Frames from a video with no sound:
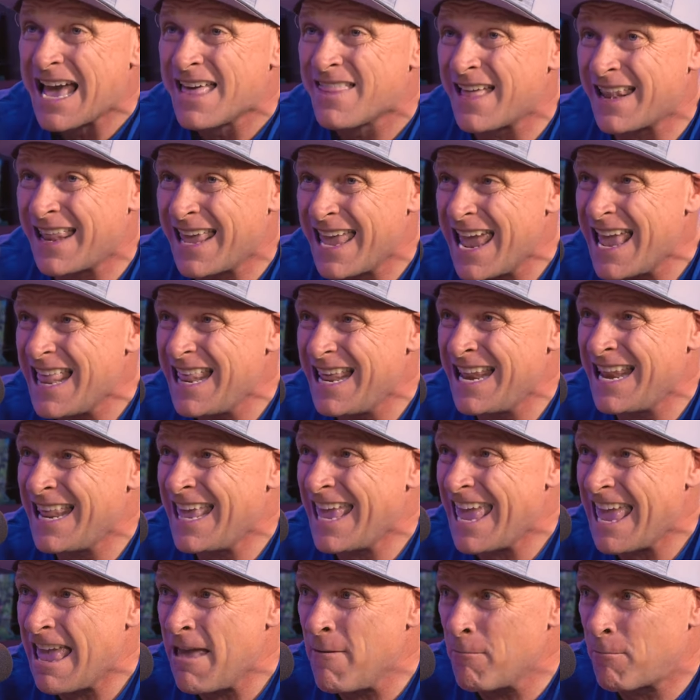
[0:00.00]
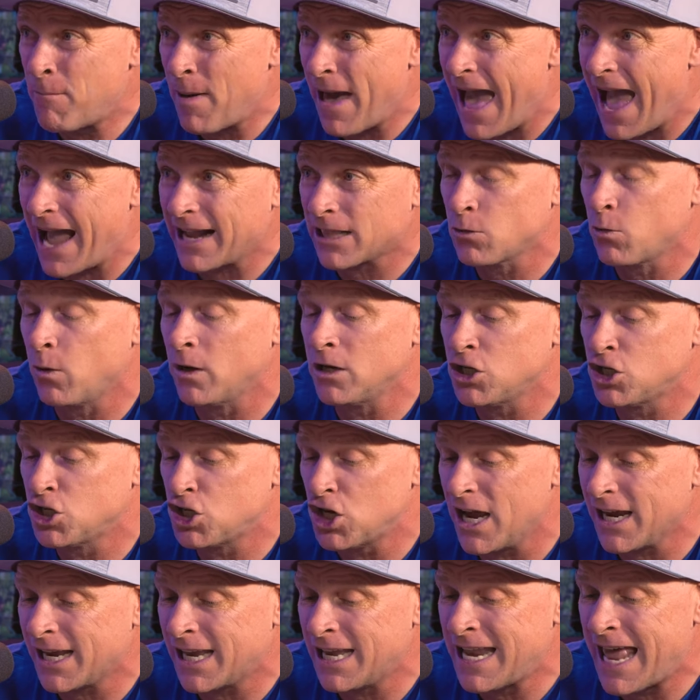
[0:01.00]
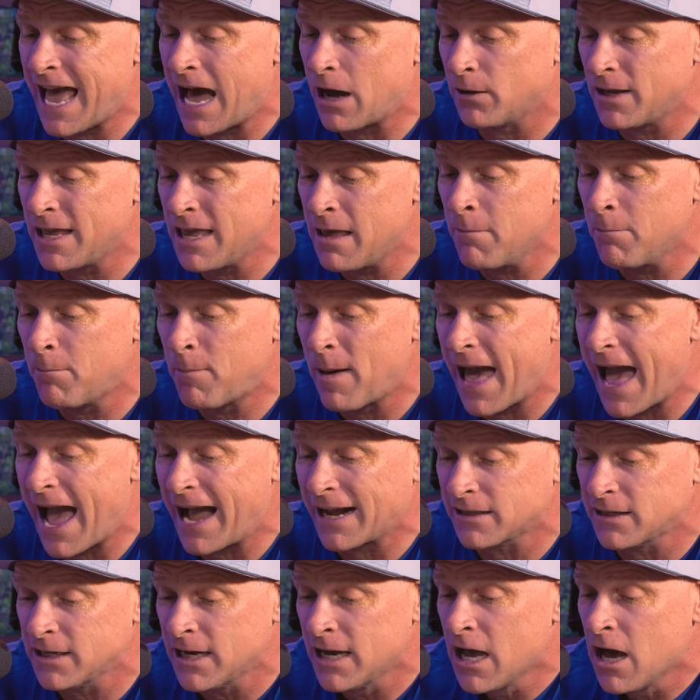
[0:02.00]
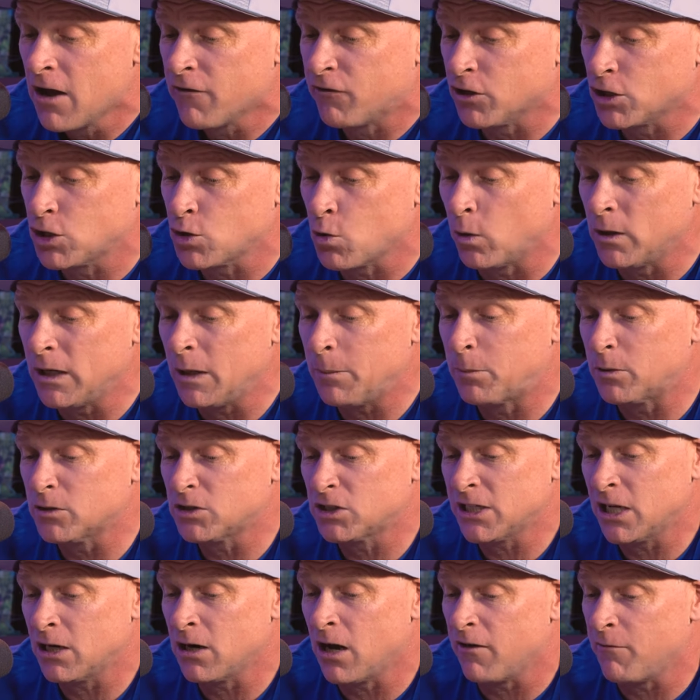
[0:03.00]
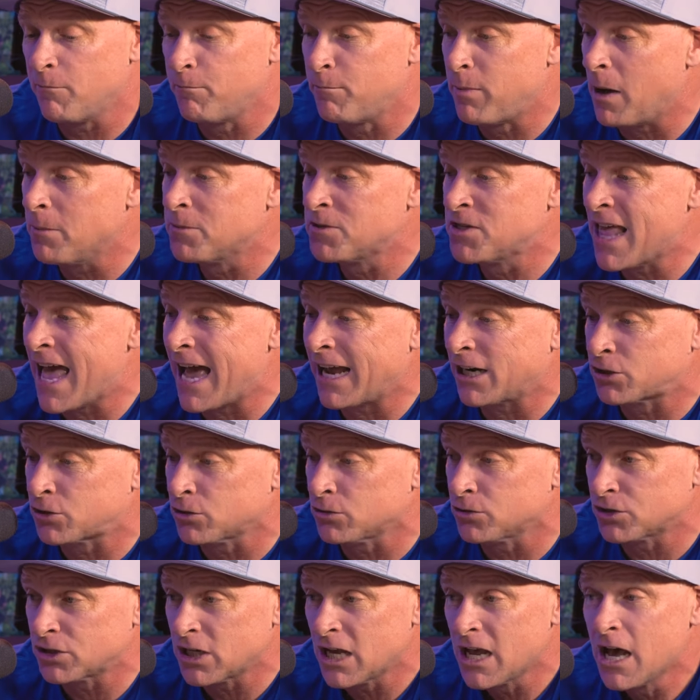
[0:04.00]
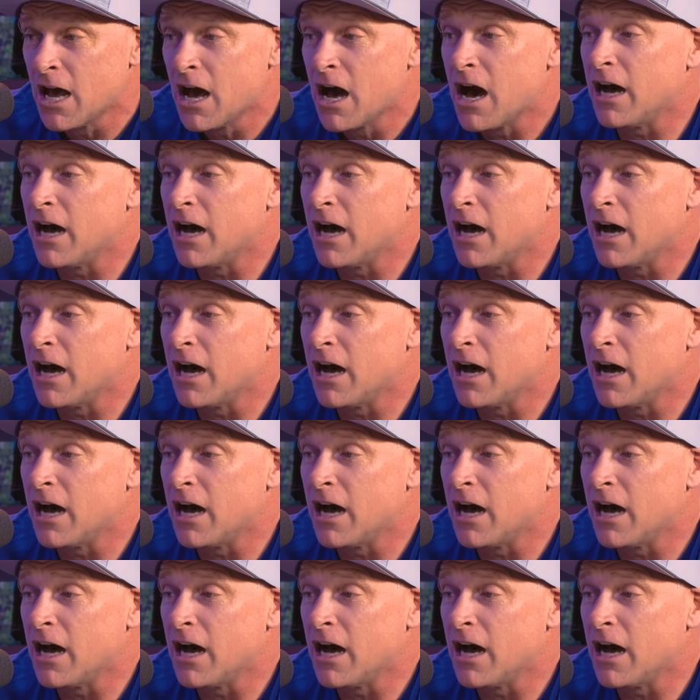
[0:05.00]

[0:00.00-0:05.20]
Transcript: Then hit Impact when checking out Impact for 20% off Bub's Naturals.